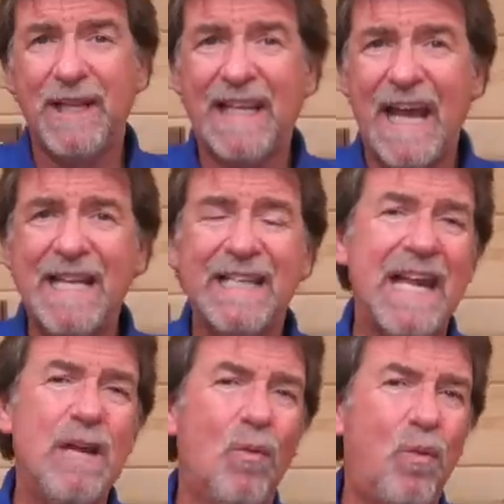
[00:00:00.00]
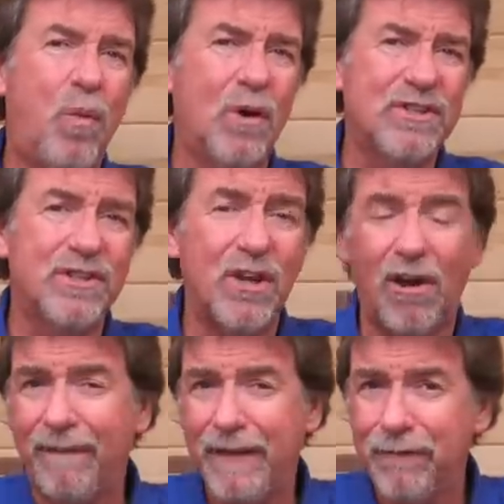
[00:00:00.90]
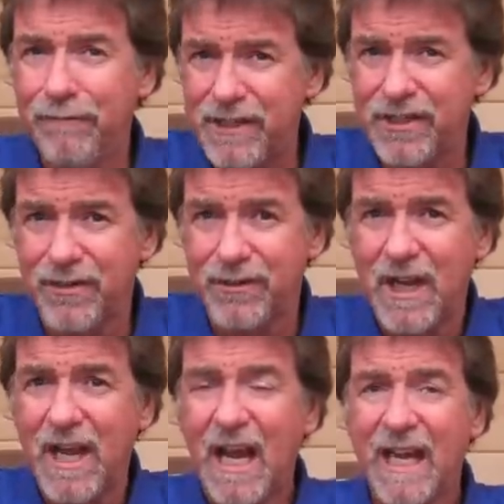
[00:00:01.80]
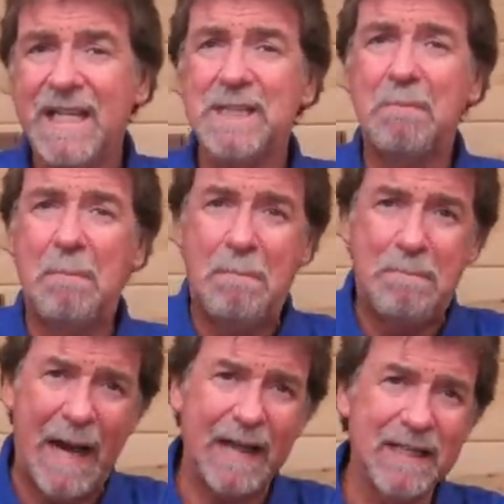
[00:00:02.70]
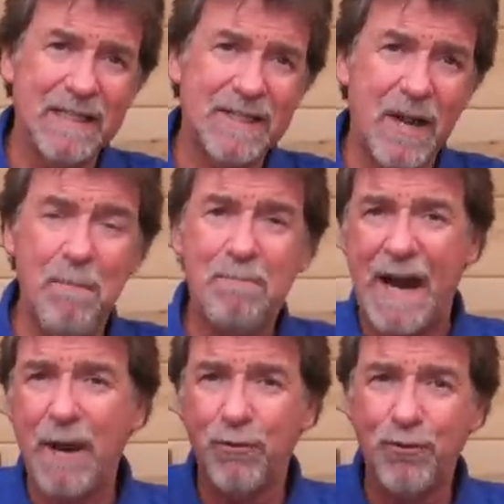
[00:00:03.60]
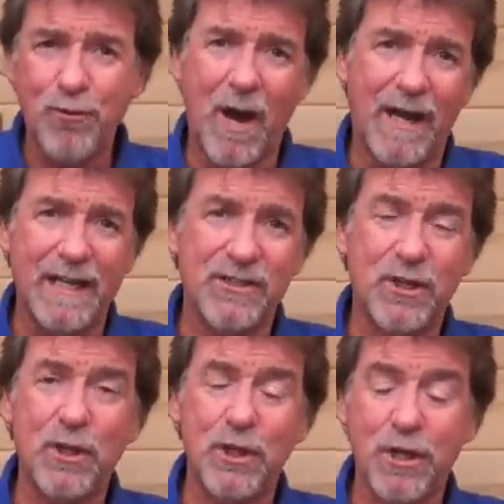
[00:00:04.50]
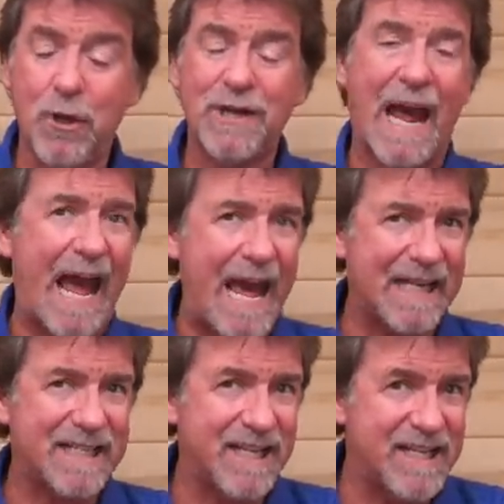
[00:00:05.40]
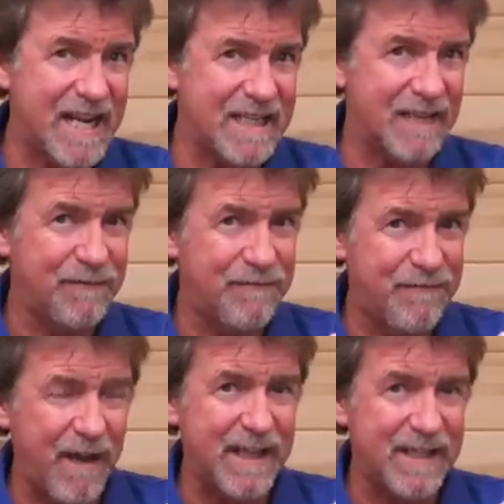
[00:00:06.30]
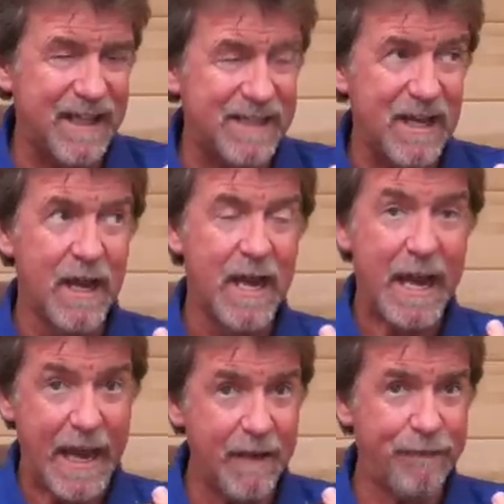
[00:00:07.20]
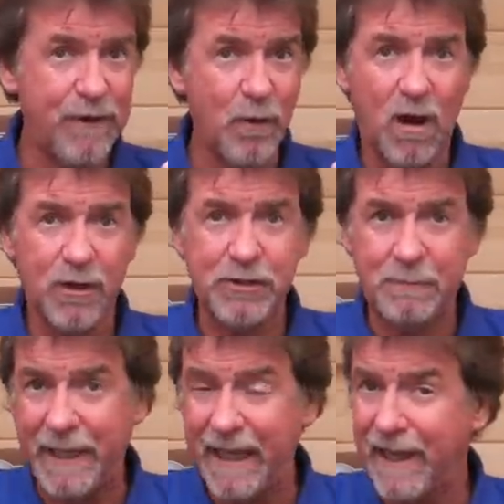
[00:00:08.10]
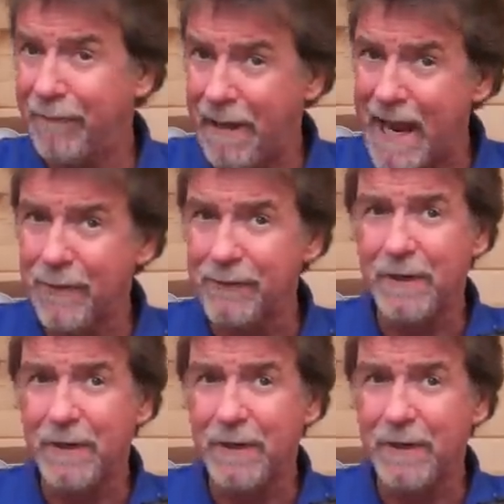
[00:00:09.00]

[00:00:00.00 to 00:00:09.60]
again, it wasn't on the originals and is balanced about right so you don't accidentally fire this if you are spinning it around.